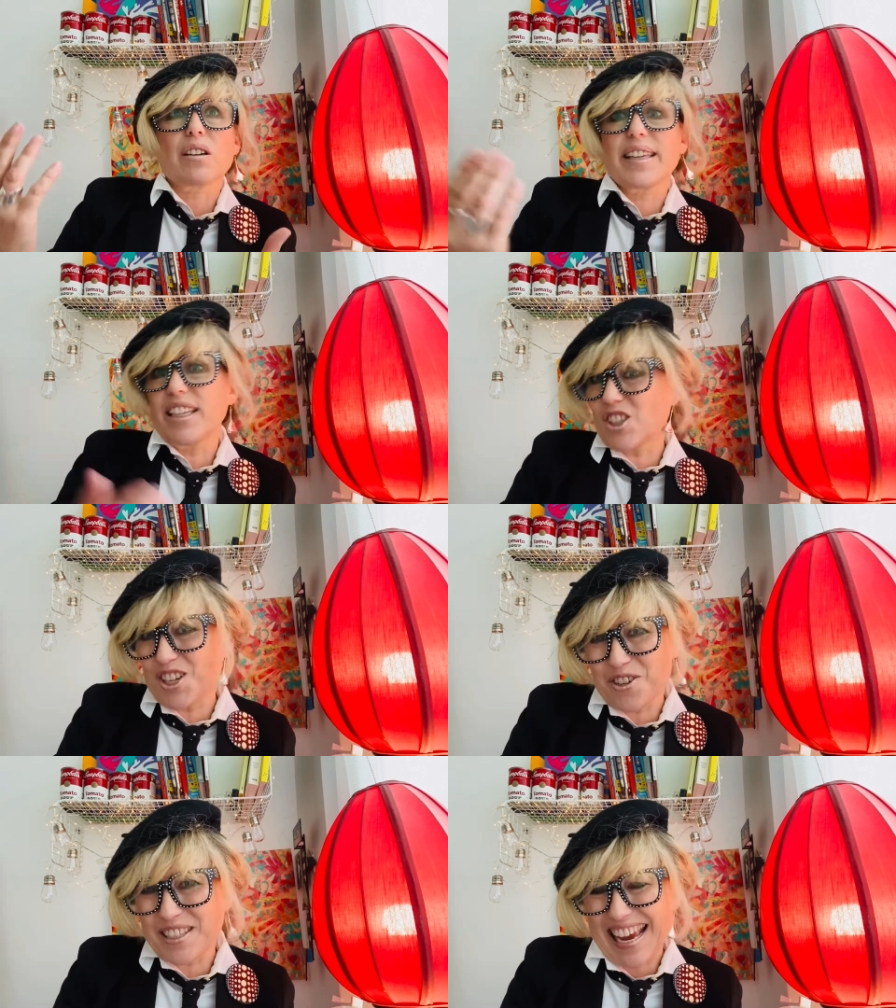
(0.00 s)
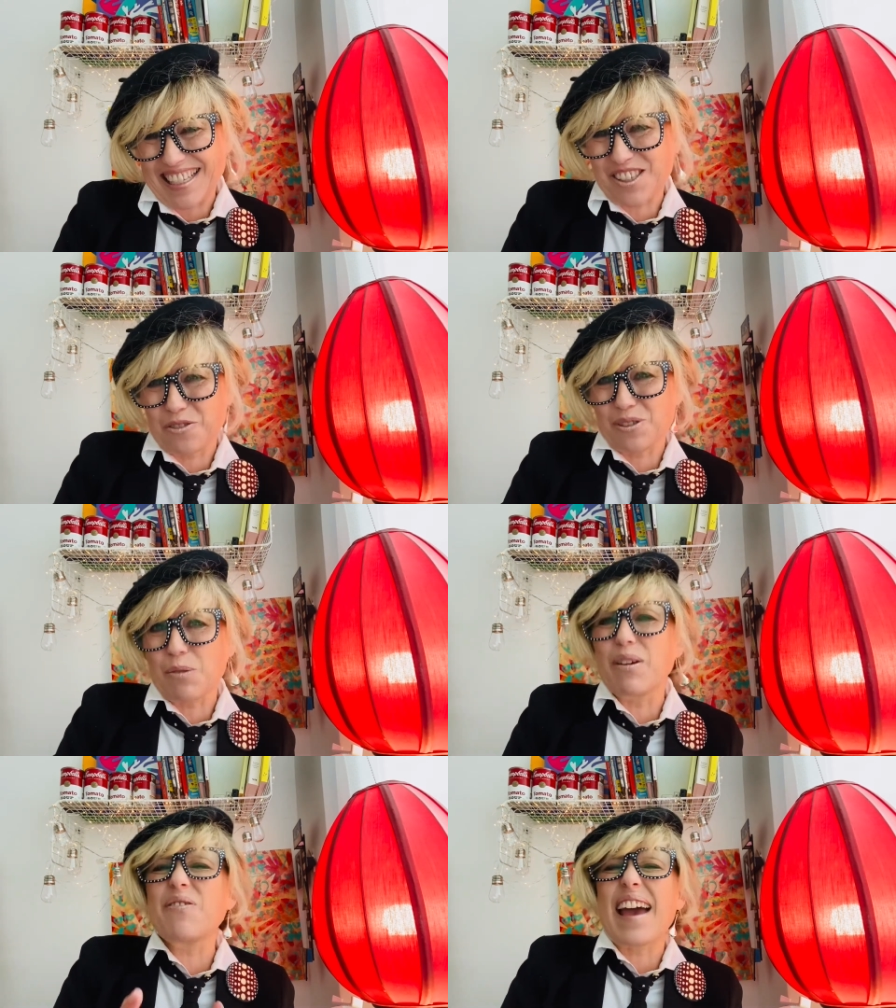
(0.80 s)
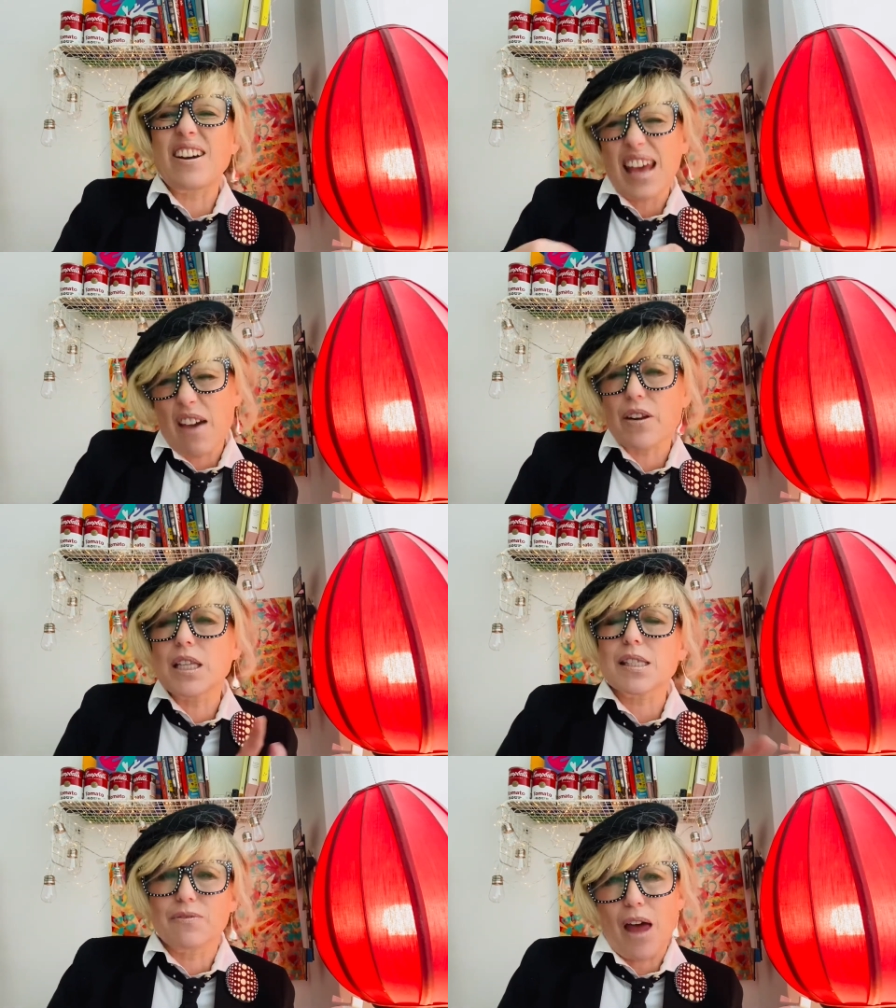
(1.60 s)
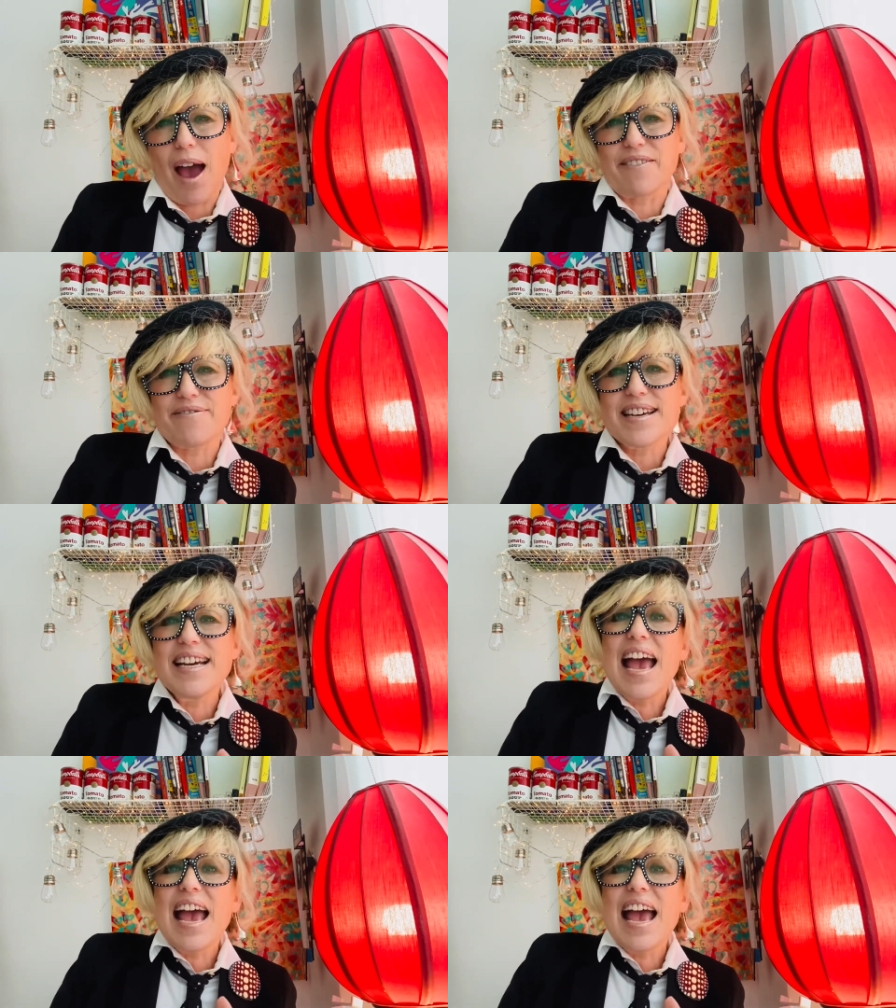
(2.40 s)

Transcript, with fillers: kitchen utensils and we found evidence of life.